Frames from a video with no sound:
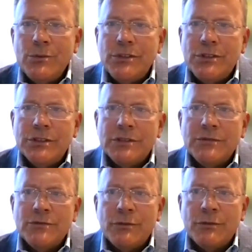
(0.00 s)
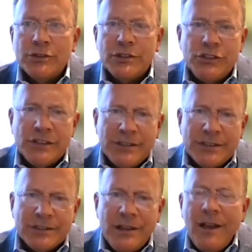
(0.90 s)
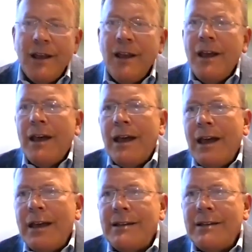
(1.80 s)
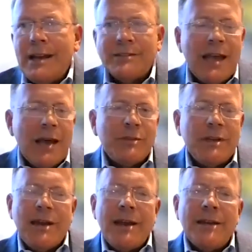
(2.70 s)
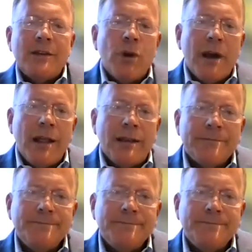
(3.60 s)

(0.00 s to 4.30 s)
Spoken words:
which is reverse logistics, and test labs in Connecticut and Rhode Island.